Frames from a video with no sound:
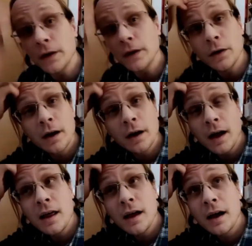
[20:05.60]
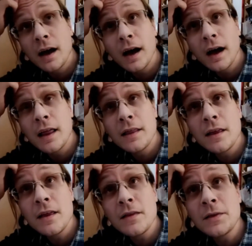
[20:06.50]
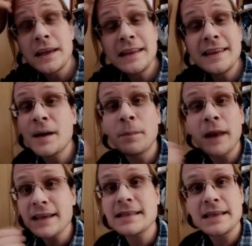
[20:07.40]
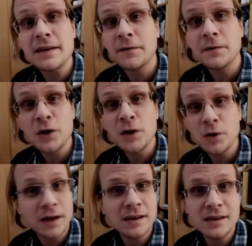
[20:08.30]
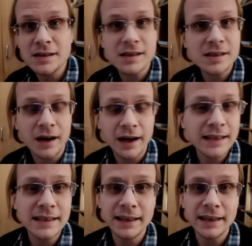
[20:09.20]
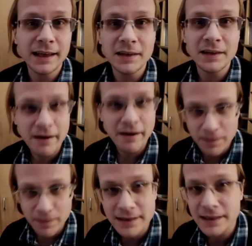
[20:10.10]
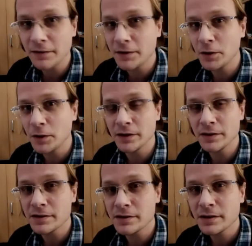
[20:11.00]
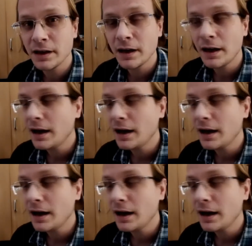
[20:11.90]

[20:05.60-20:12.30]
point of view, the complexity of human society and the variability of humans